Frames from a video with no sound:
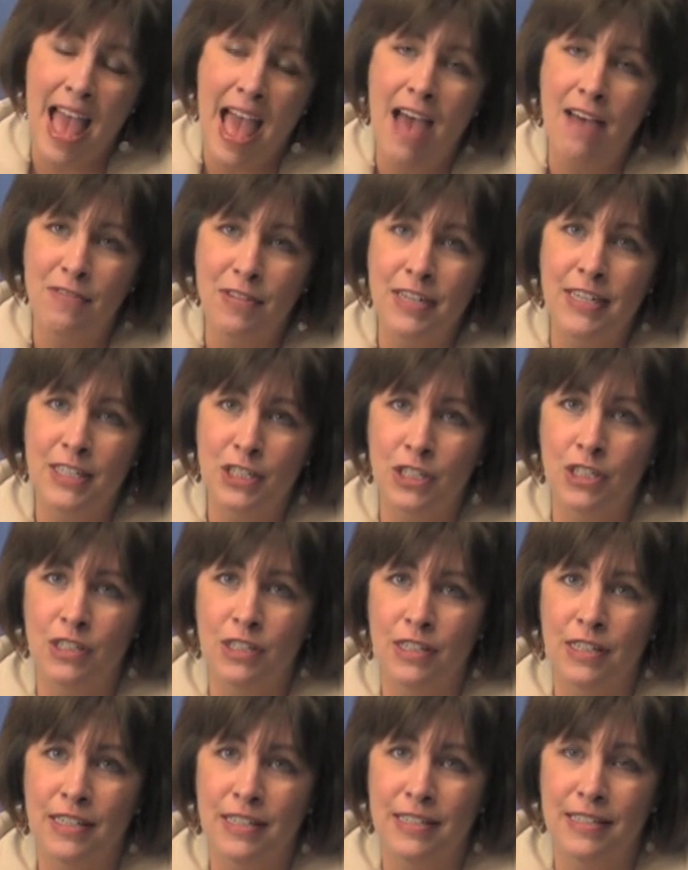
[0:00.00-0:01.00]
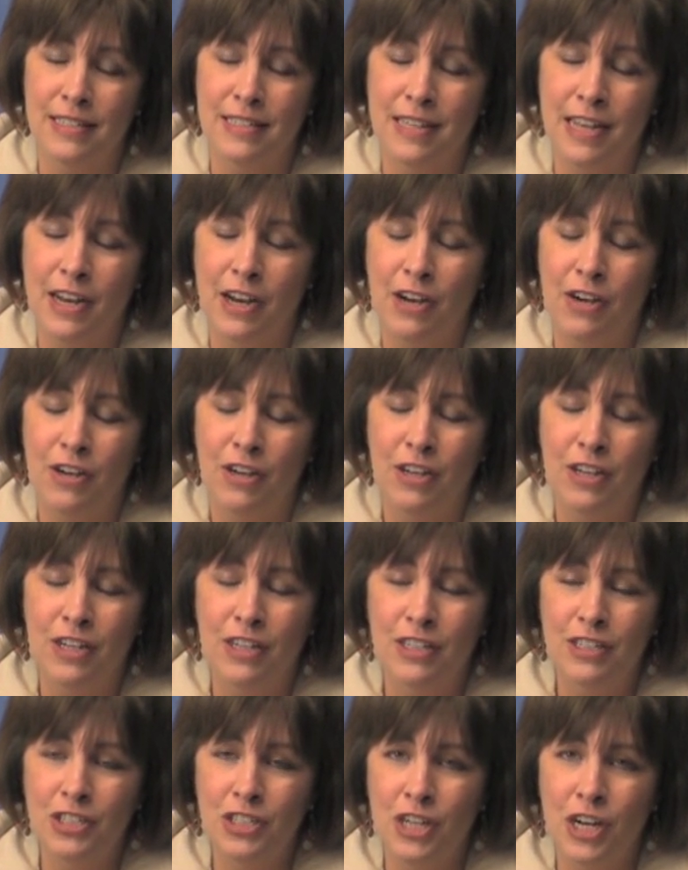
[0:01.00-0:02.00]
have initially as they're
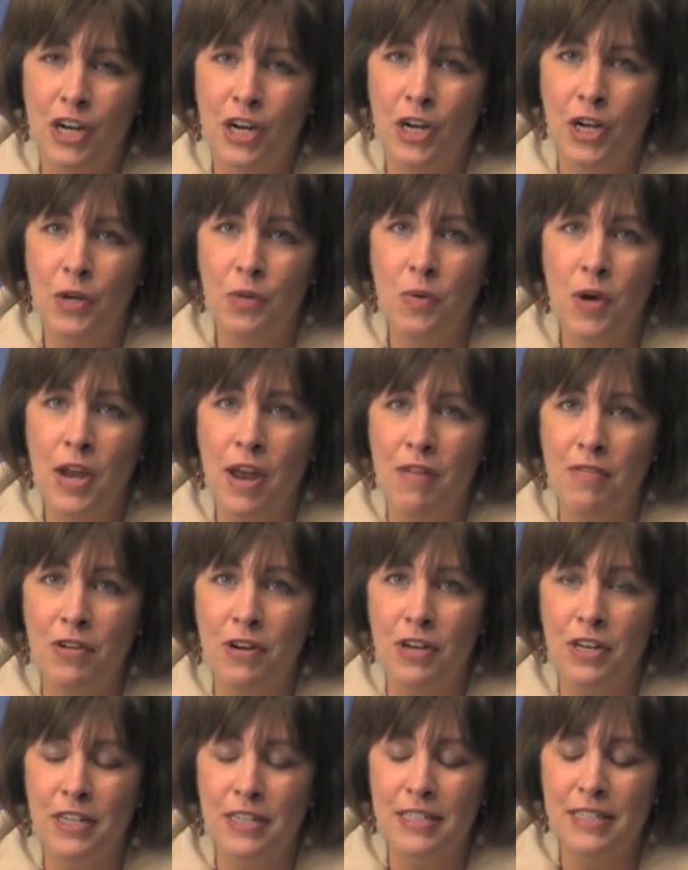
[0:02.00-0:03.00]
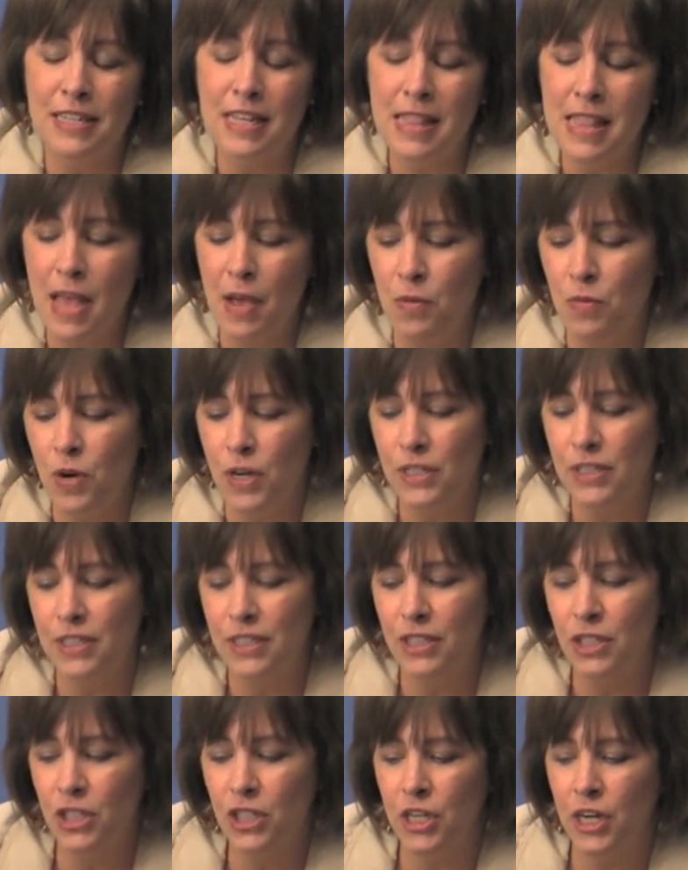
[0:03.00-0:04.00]
sharing whatever it is that they want
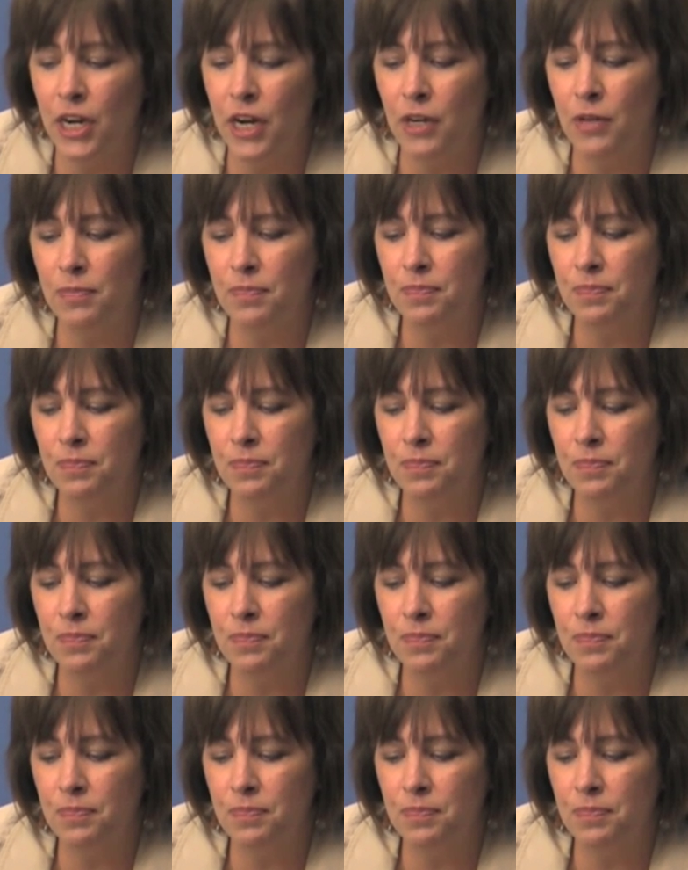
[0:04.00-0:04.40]
to share.